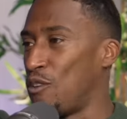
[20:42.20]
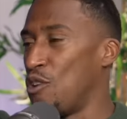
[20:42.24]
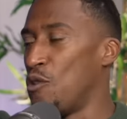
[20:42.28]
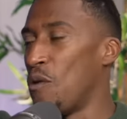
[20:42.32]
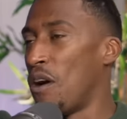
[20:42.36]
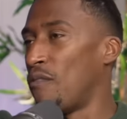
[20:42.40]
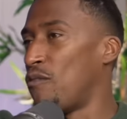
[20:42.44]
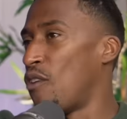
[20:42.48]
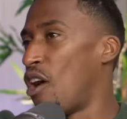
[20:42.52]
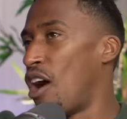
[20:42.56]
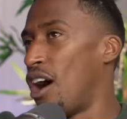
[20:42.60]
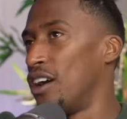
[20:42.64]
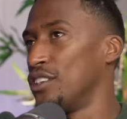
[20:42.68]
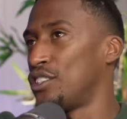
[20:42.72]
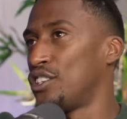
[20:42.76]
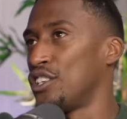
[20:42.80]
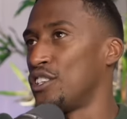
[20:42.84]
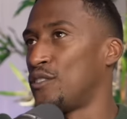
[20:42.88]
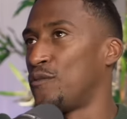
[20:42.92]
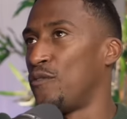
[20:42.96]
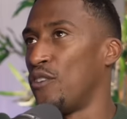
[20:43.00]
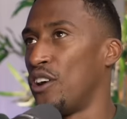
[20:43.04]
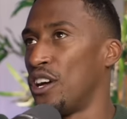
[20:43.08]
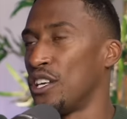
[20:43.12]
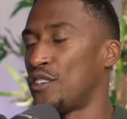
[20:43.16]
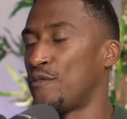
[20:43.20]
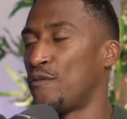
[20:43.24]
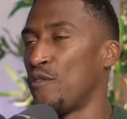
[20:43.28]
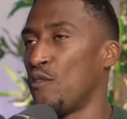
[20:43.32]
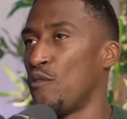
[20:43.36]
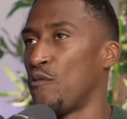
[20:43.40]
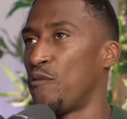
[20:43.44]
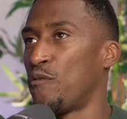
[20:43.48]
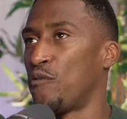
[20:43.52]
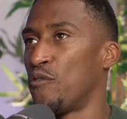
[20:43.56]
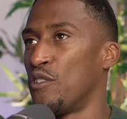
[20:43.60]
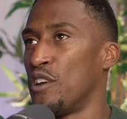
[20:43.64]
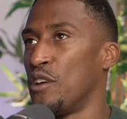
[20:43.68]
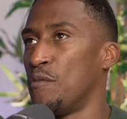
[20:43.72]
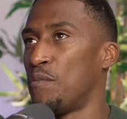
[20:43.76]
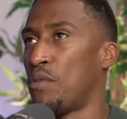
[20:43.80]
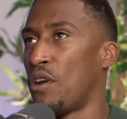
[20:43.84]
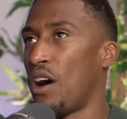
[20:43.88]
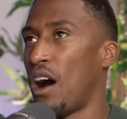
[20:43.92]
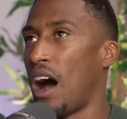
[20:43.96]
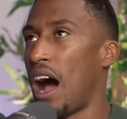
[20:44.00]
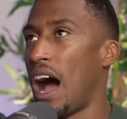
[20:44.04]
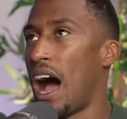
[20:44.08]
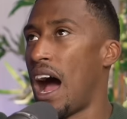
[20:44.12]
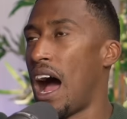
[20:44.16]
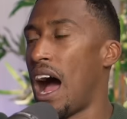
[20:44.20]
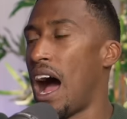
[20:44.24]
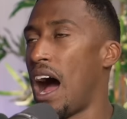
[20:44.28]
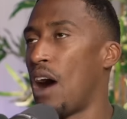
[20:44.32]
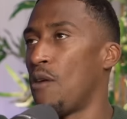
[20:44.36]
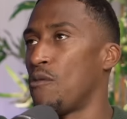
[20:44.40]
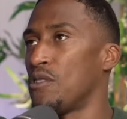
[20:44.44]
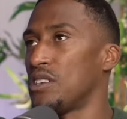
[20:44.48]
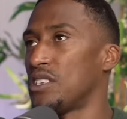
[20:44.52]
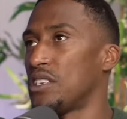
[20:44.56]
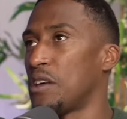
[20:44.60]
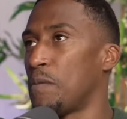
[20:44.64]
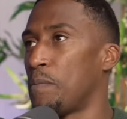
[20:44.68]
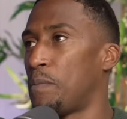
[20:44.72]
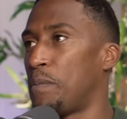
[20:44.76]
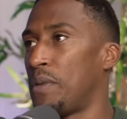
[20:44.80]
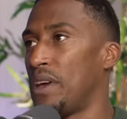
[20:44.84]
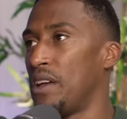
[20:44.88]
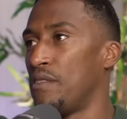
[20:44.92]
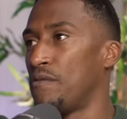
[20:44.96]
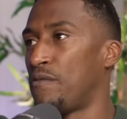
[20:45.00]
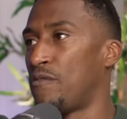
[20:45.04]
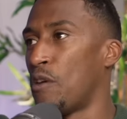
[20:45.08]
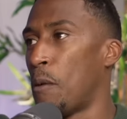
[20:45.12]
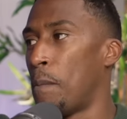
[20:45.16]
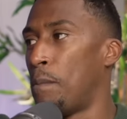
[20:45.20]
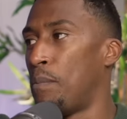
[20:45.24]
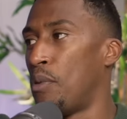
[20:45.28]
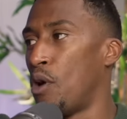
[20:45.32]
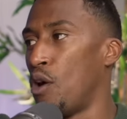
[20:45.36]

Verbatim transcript: Whoever answers first, feel free. But how, how has it been for